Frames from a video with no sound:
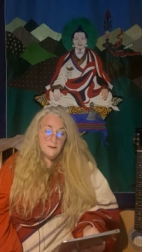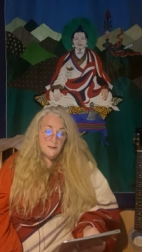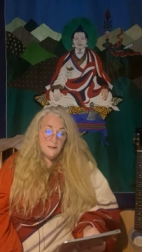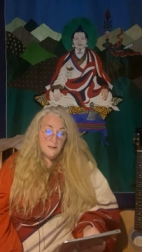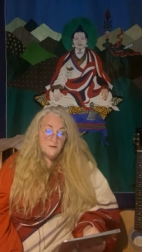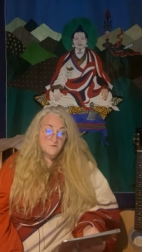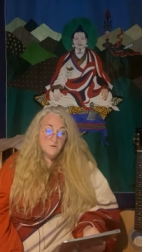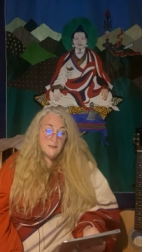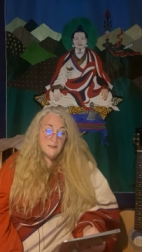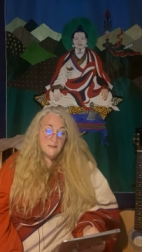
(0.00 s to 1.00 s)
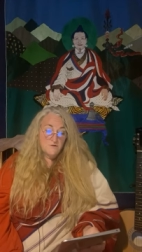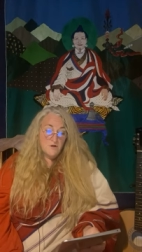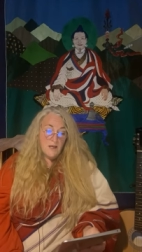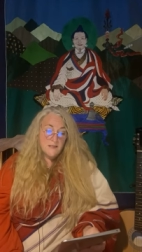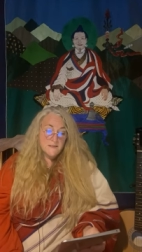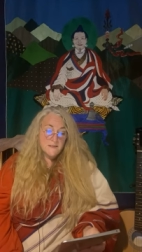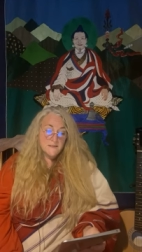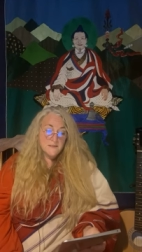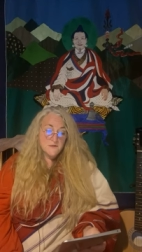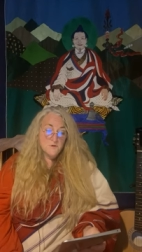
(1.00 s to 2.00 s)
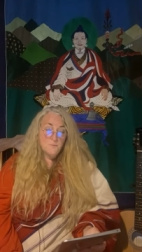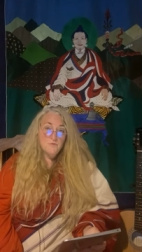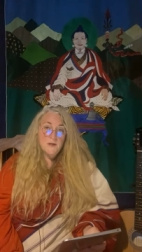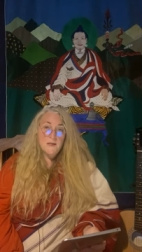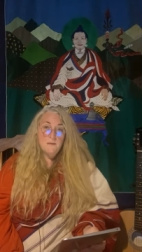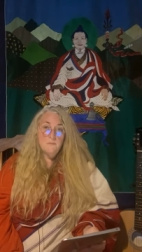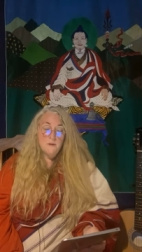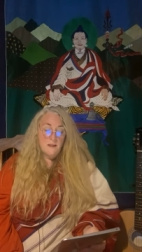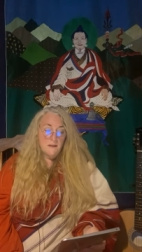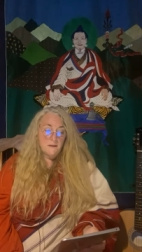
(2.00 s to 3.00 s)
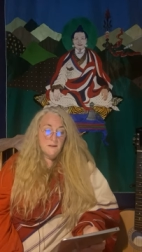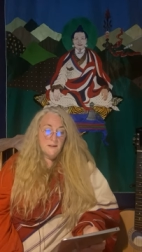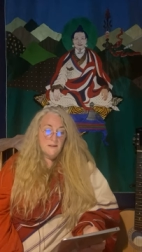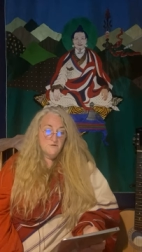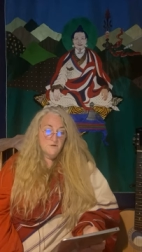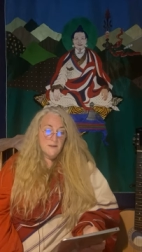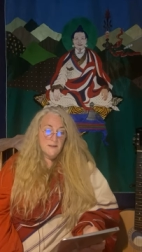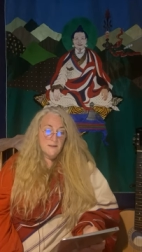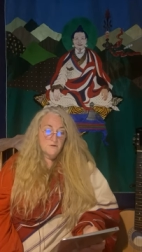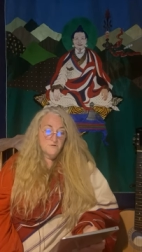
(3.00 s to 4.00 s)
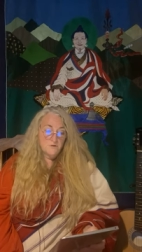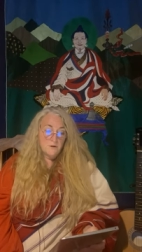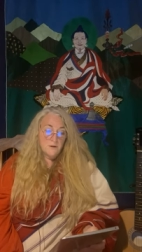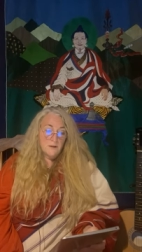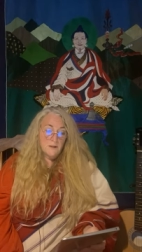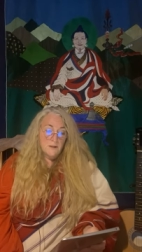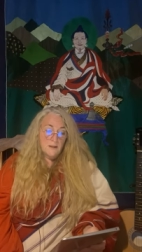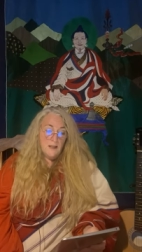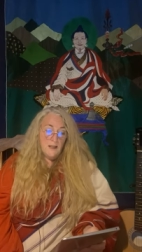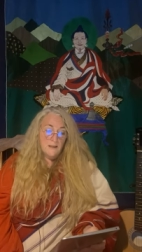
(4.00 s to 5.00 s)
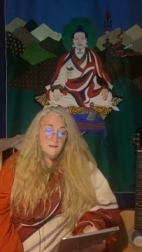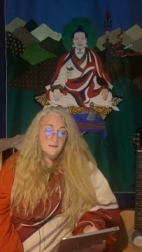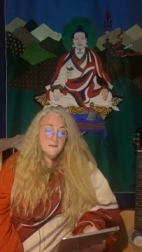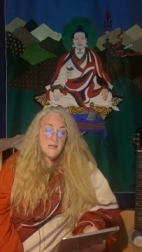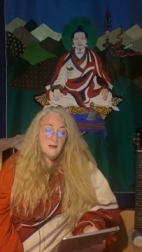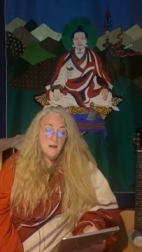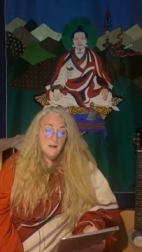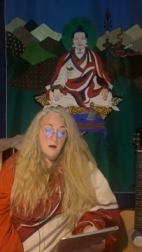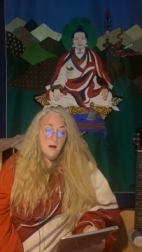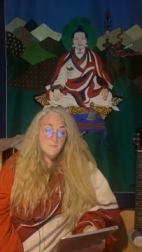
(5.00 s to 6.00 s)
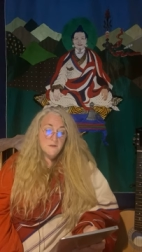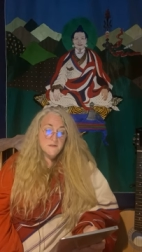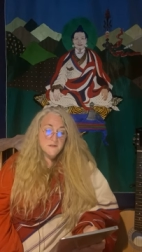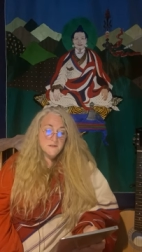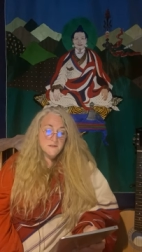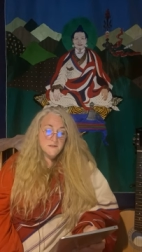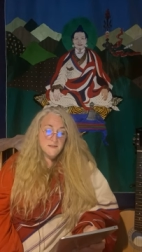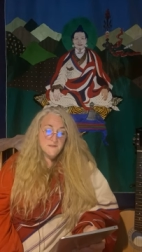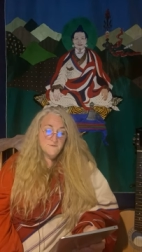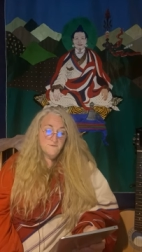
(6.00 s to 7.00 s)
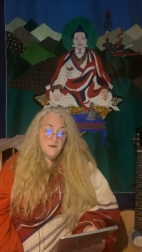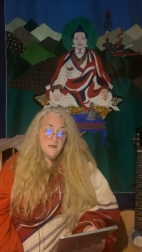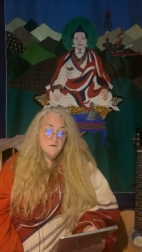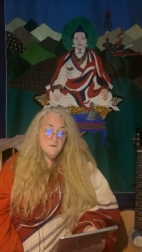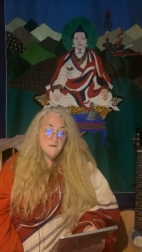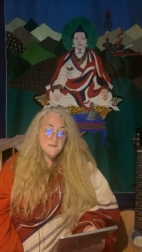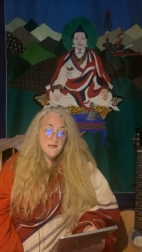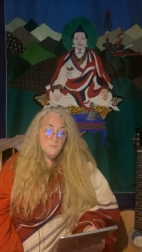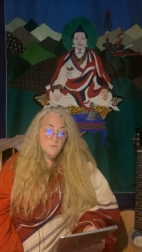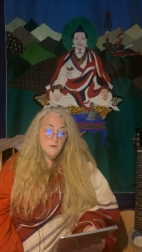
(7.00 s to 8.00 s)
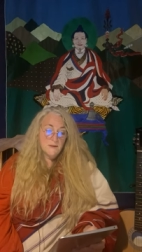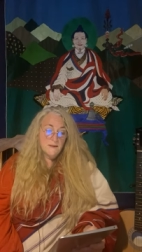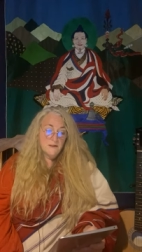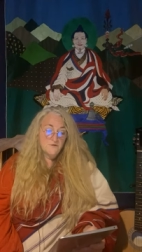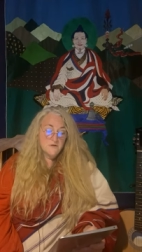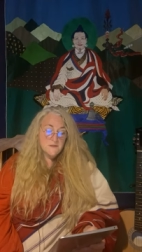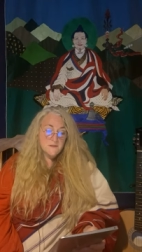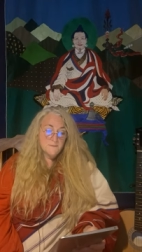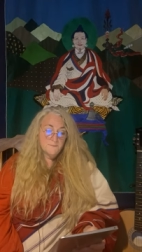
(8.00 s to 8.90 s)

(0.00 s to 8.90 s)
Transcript: Each lineage head is supreme in each lineage, and the Dalai Lama doesn't interfere in the separate lineages.